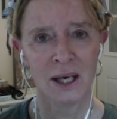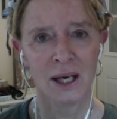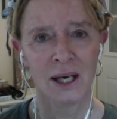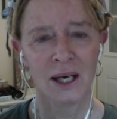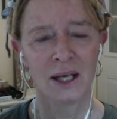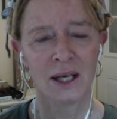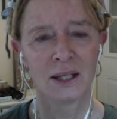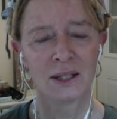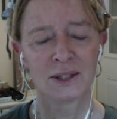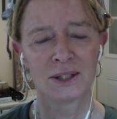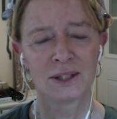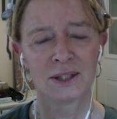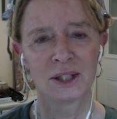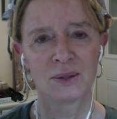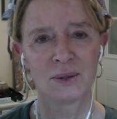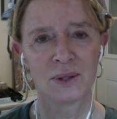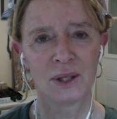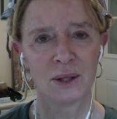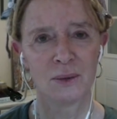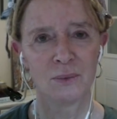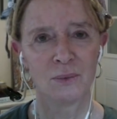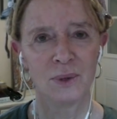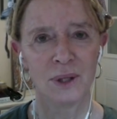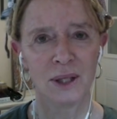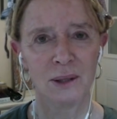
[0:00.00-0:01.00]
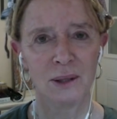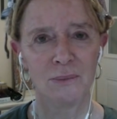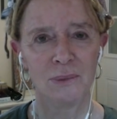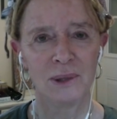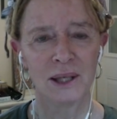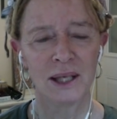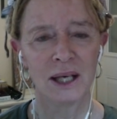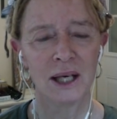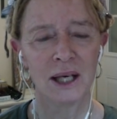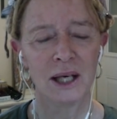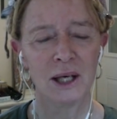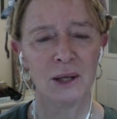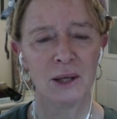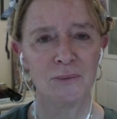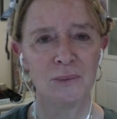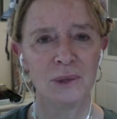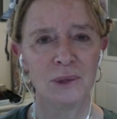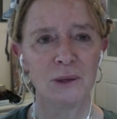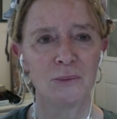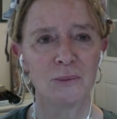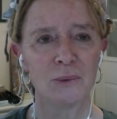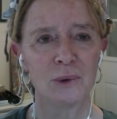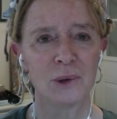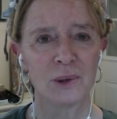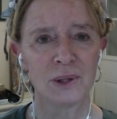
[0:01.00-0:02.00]
And so then we became
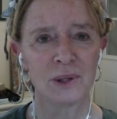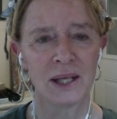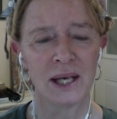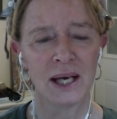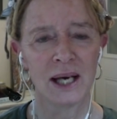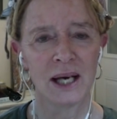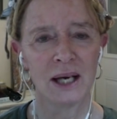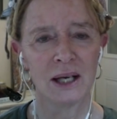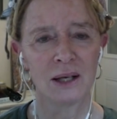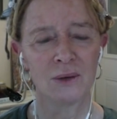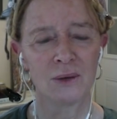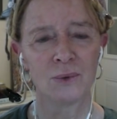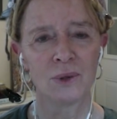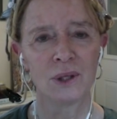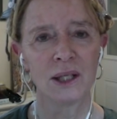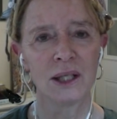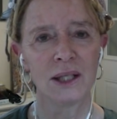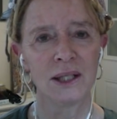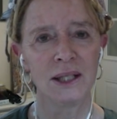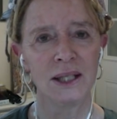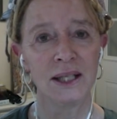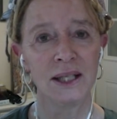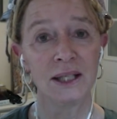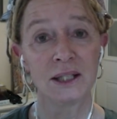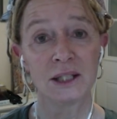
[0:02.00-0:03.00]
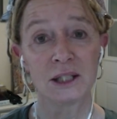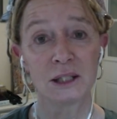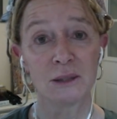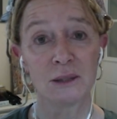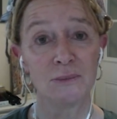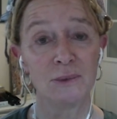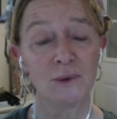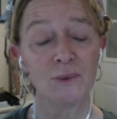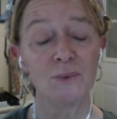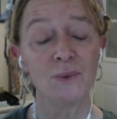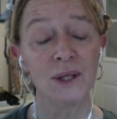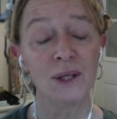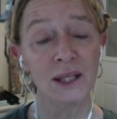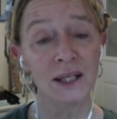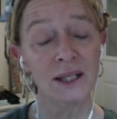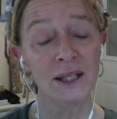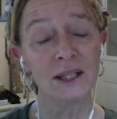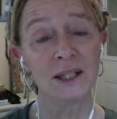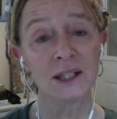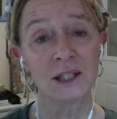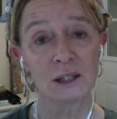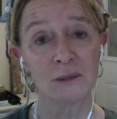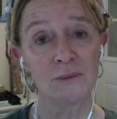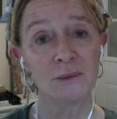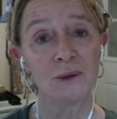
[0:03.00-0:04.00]
people that really needed to be, we
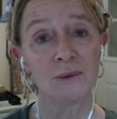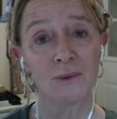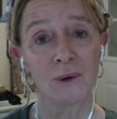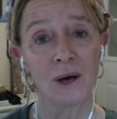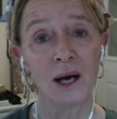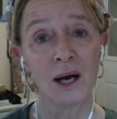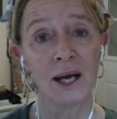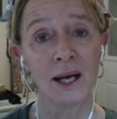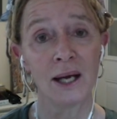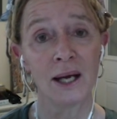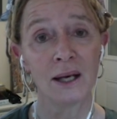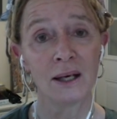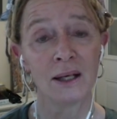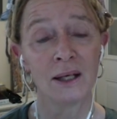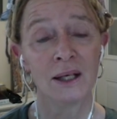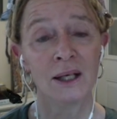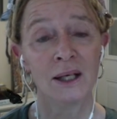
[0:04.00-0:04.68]
needed to be right